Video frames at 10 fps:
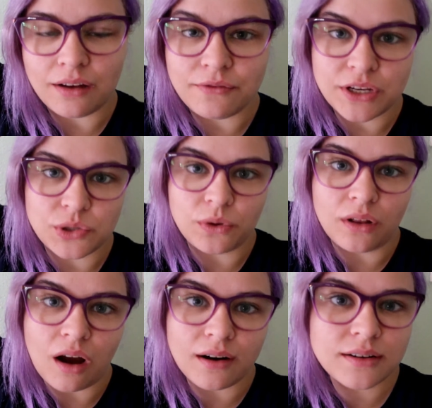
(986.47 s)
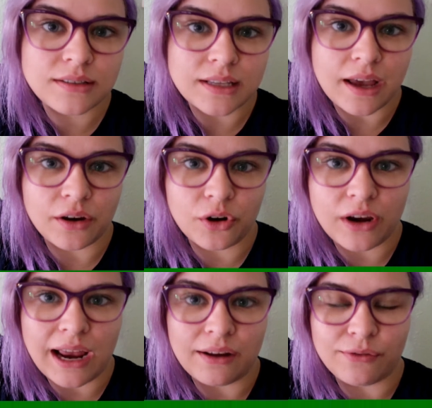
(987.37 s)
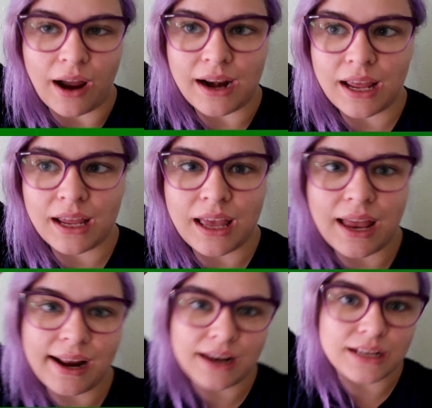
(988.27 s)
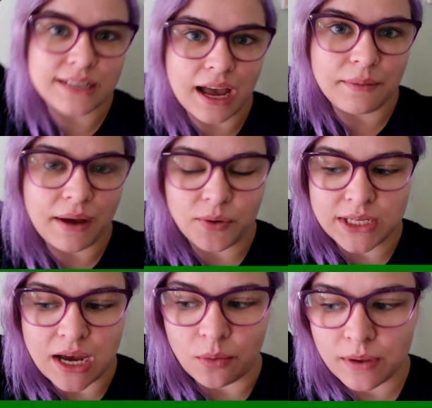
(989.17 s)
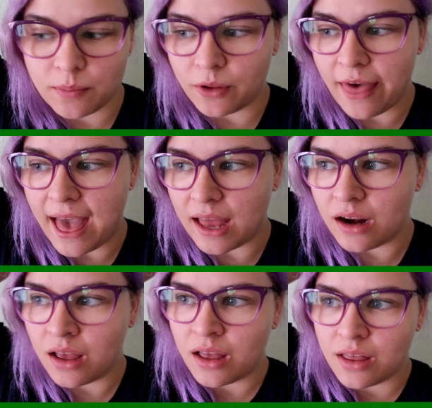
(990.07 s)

visual arts and creative writing, and anytime I would tell people that,